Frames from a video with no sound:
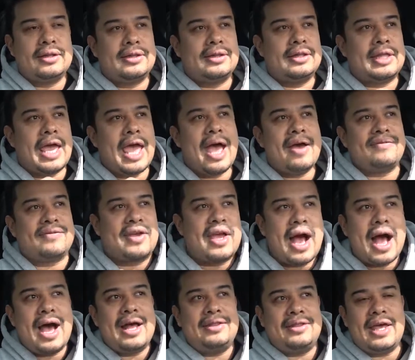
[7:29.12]
they have
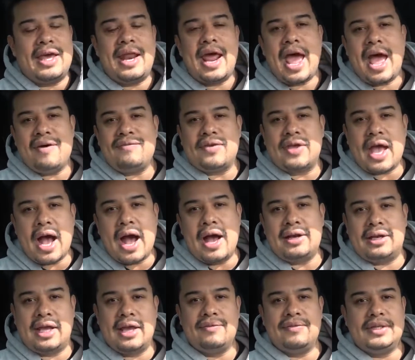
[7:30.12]

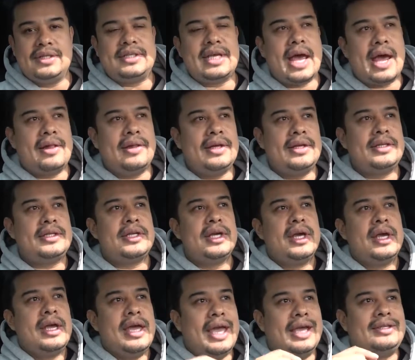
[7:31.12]
God-given talent,
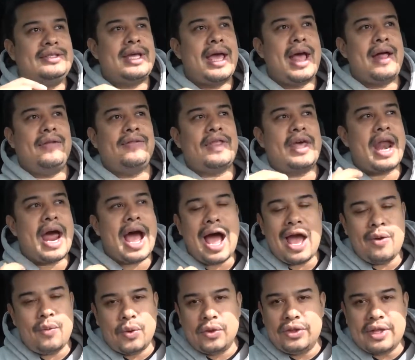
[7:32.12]
a talent that
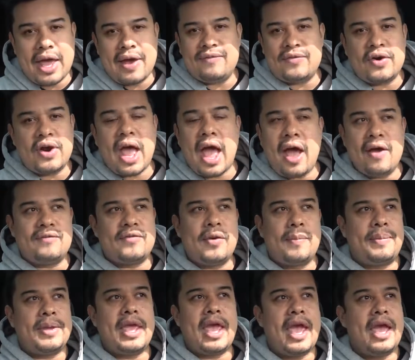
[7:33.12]
I will never ever
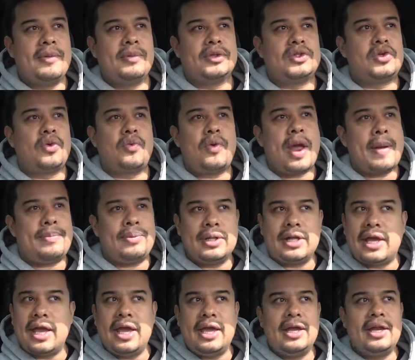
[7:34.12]
be able to
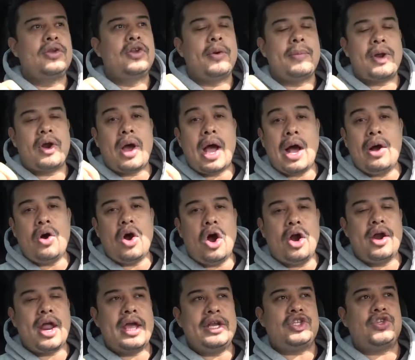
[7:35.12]
replicate. No matter how
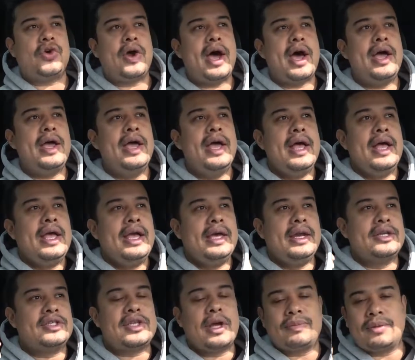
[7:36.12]
hard I try, it
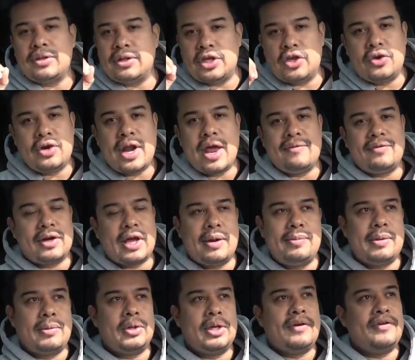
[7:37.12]
is something that you're never gonna
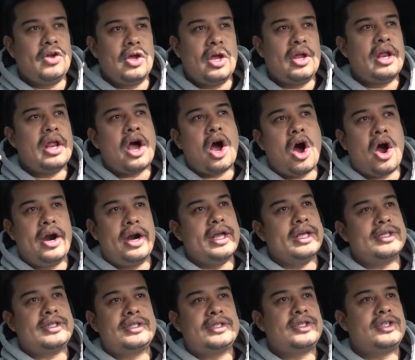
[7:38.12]
be able to.
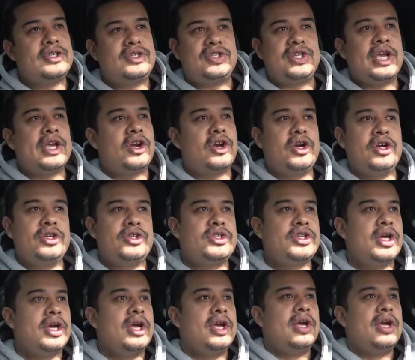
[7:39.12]
Artists, singers,